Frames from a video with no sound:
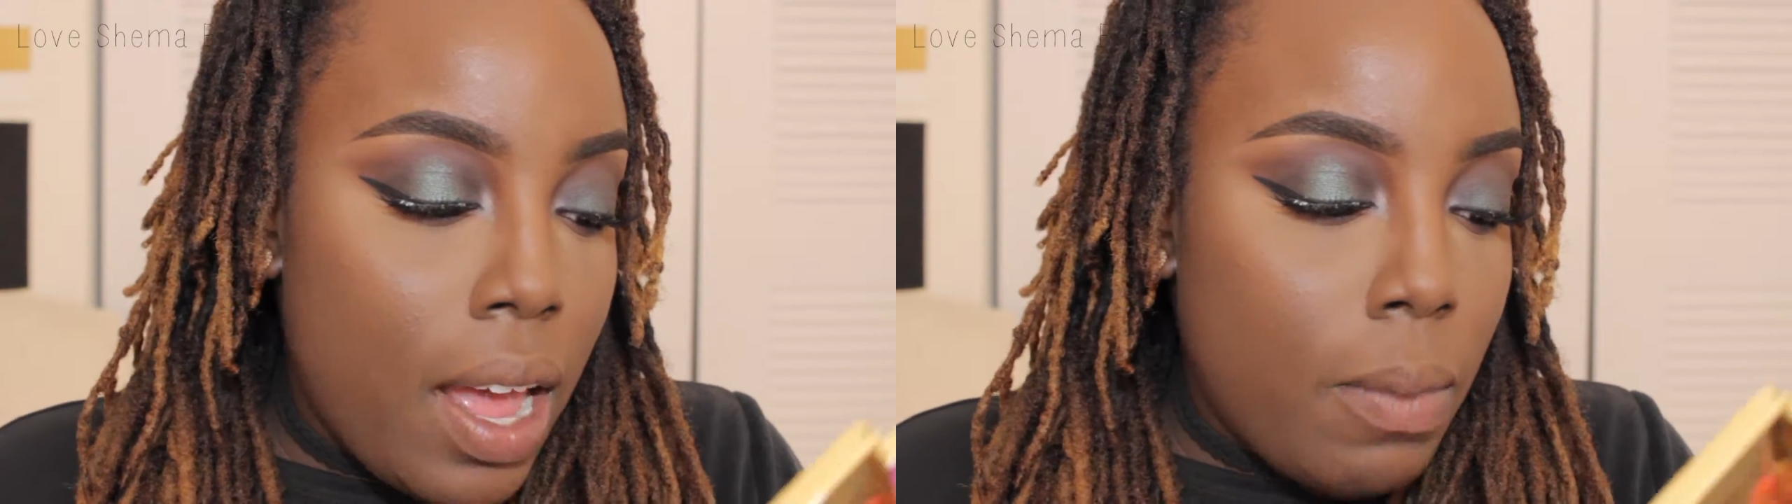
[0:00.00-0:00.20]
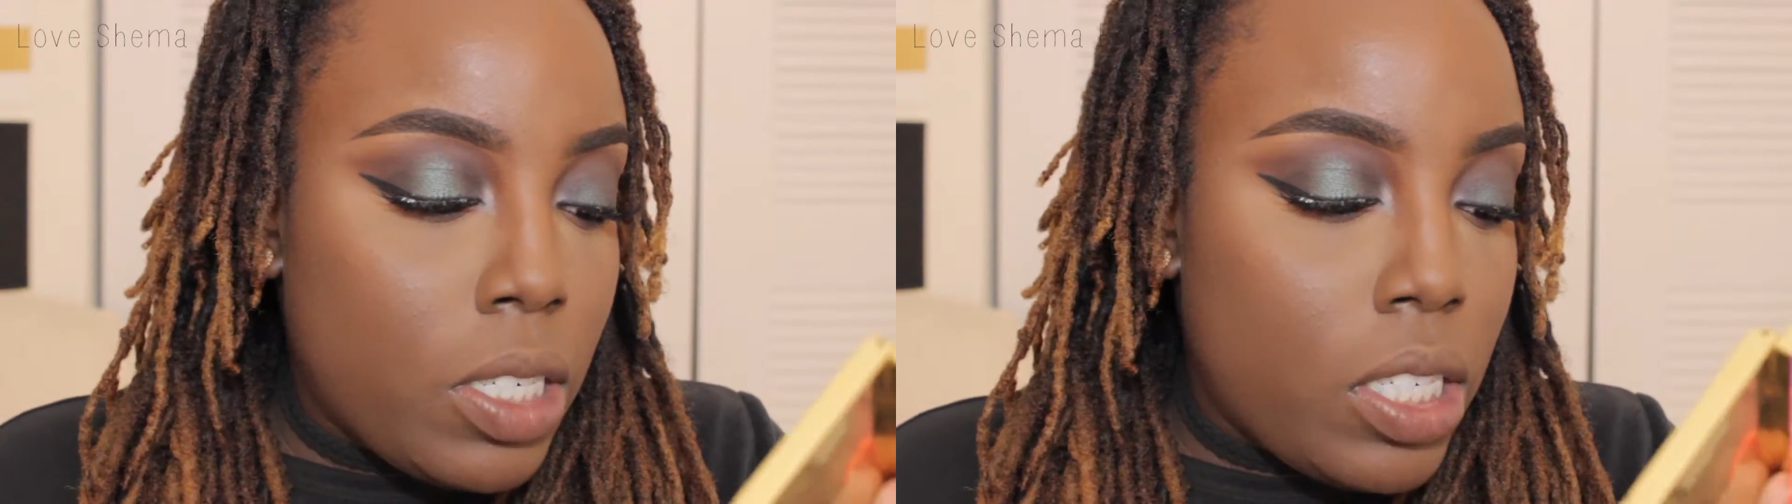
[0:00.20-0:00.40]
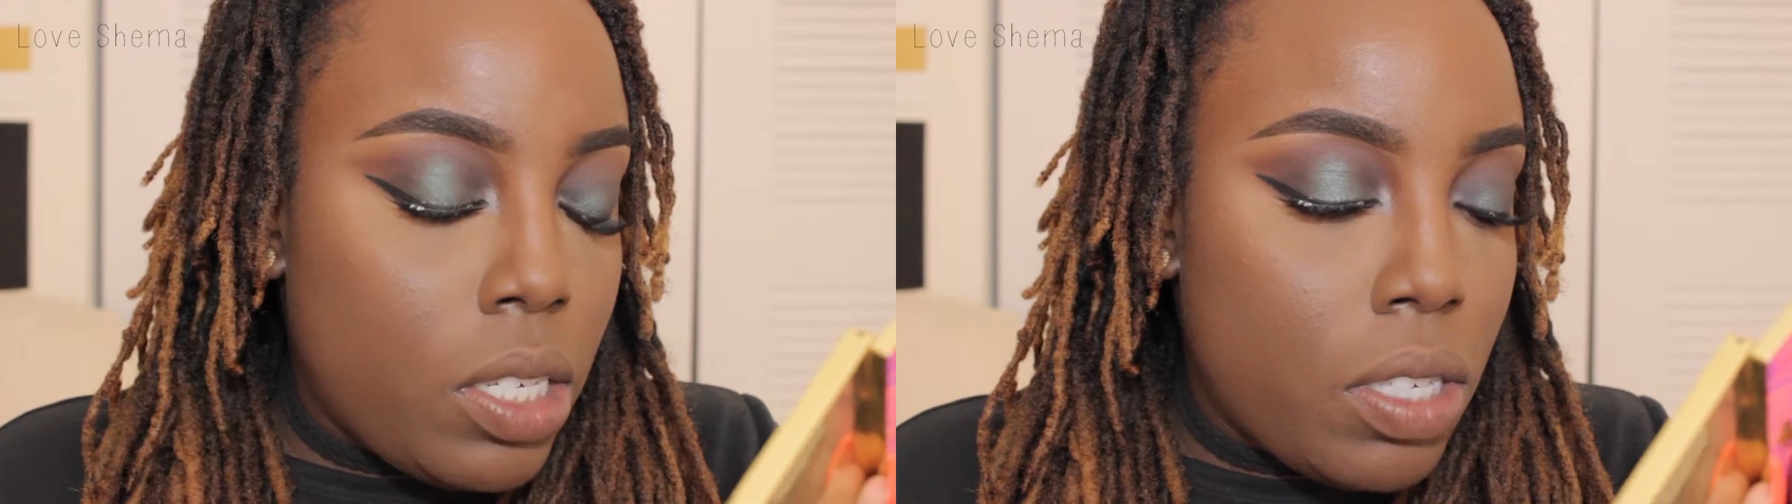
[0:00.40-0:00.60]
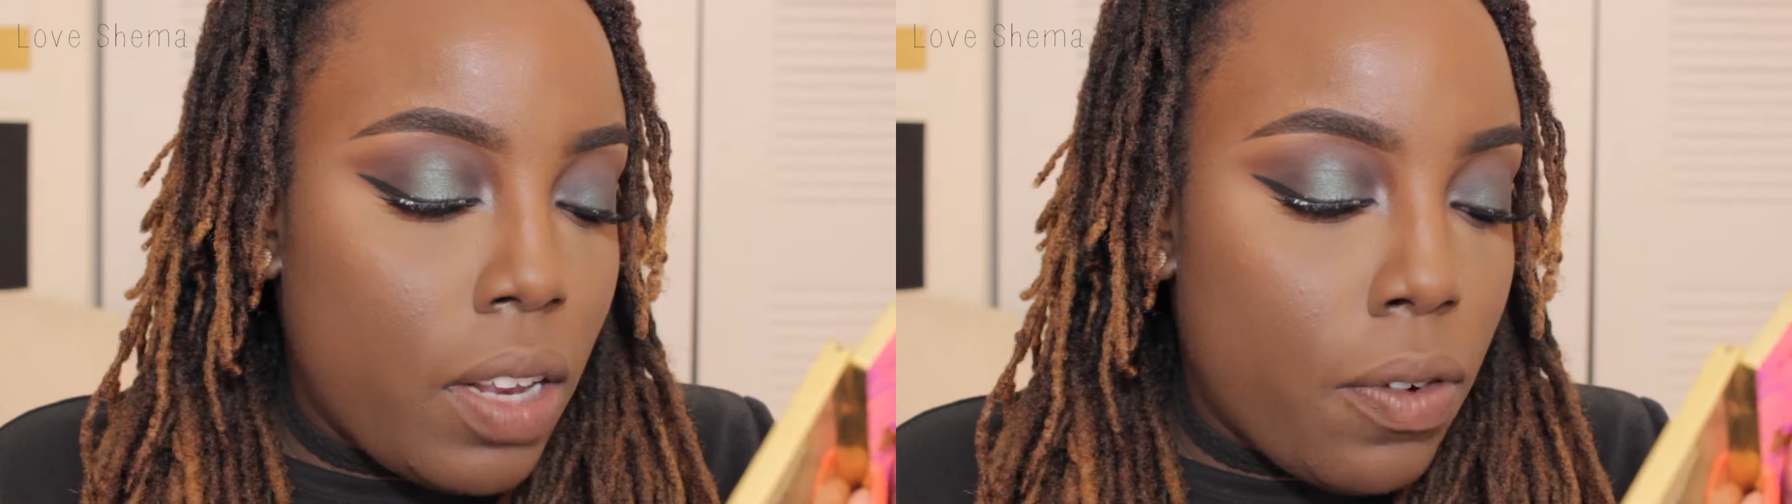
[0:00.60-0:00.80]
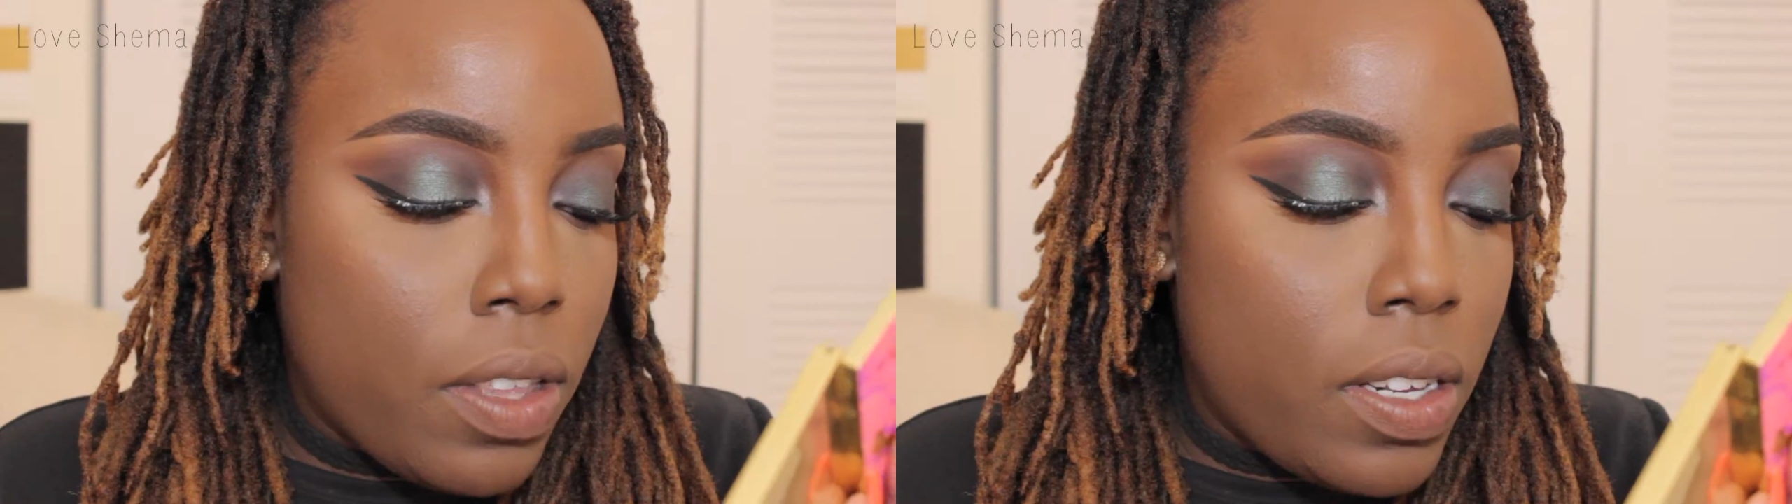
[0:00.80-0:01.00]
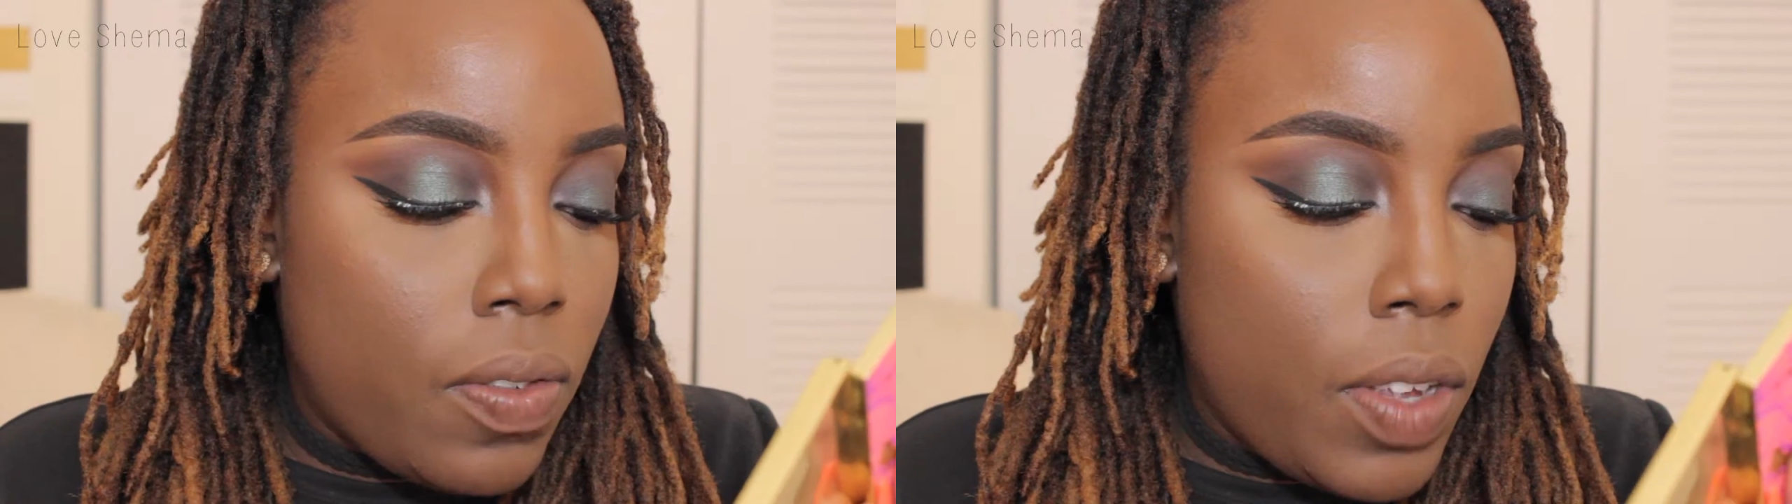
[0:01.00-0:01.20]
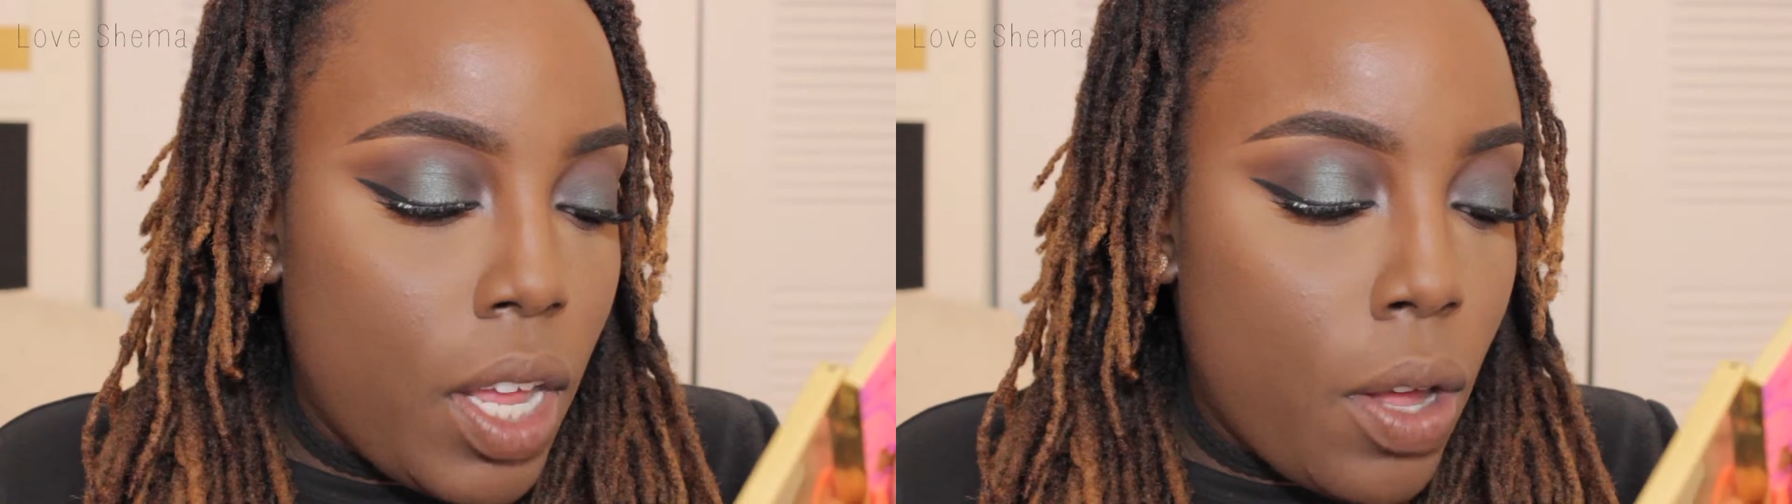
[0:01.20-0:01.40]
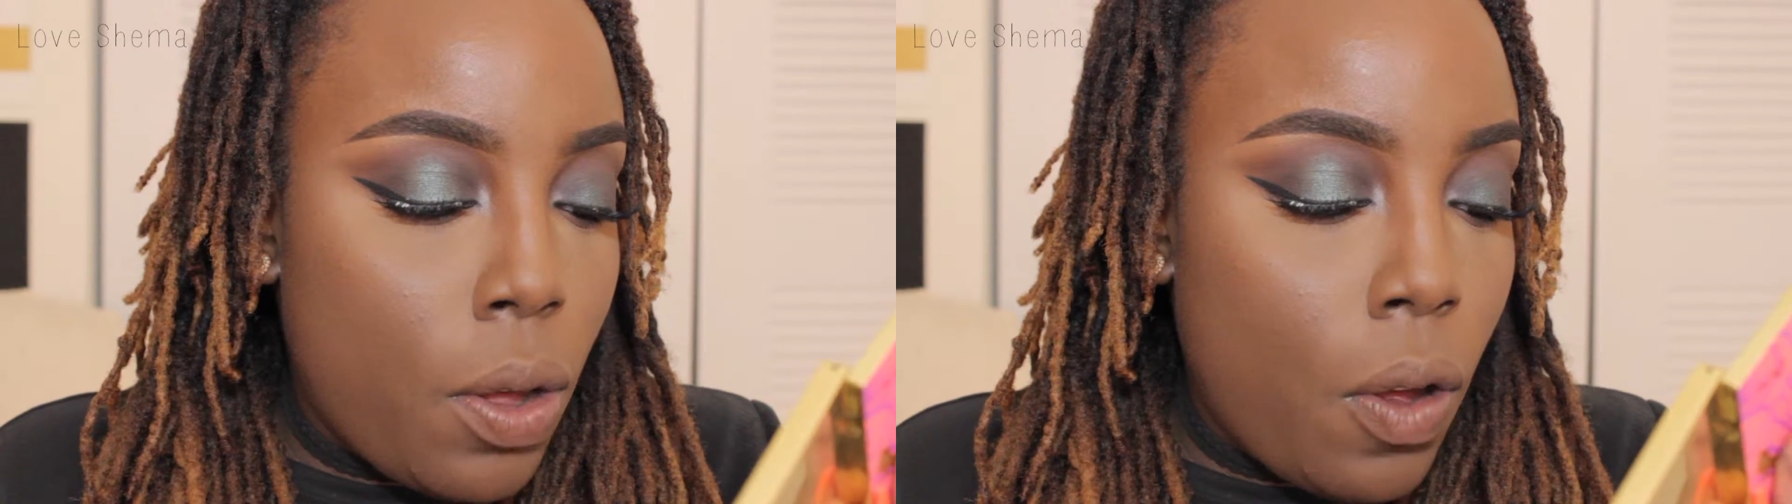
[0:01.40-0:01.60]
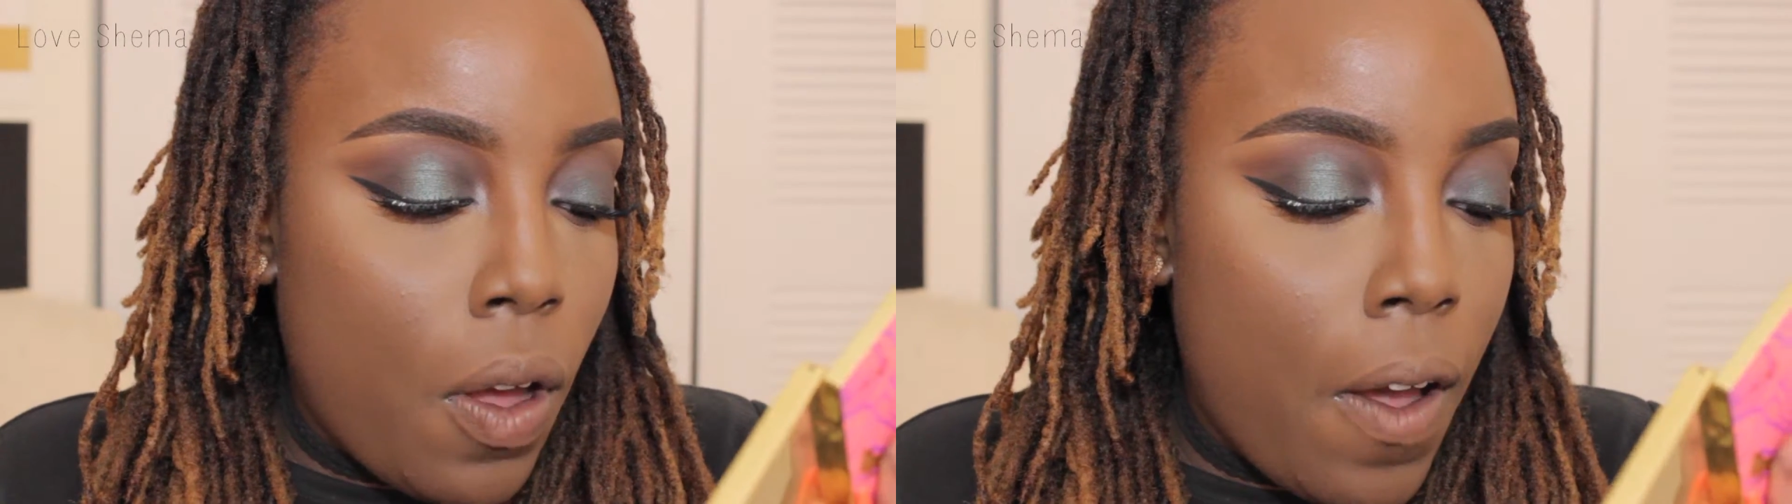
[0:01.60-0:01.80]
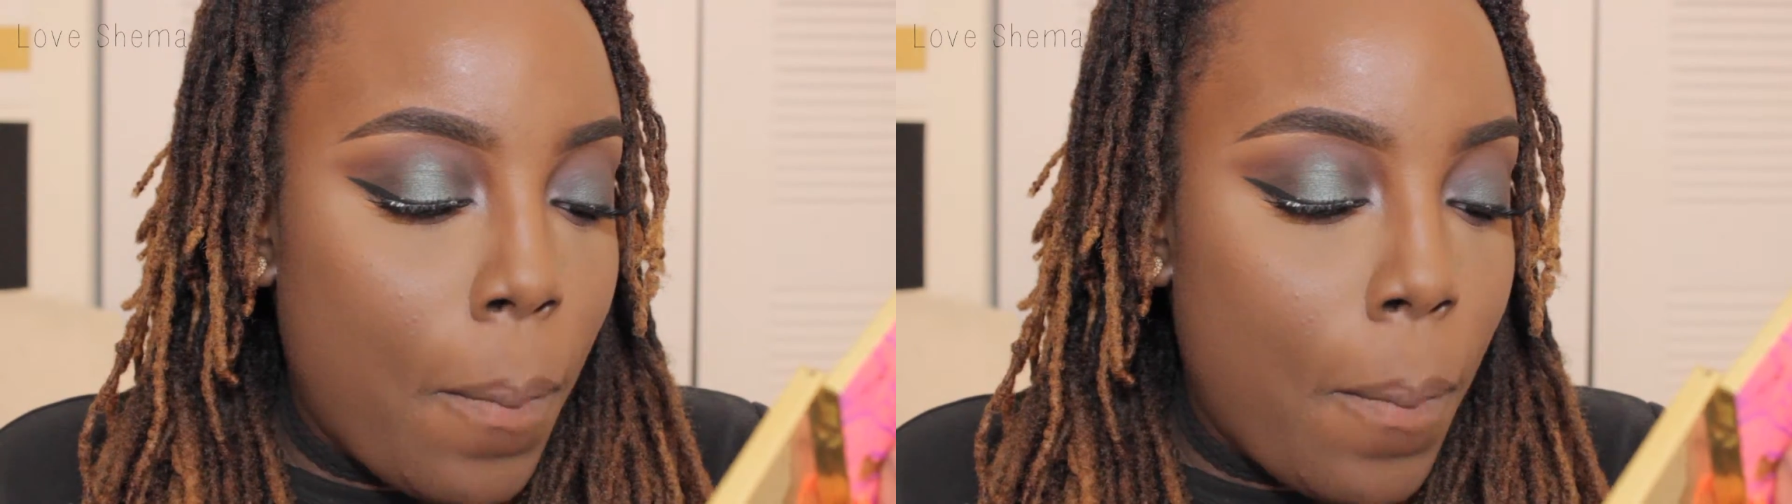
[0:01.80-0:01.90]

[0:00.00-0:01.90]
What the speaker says: I'm just using it for this video.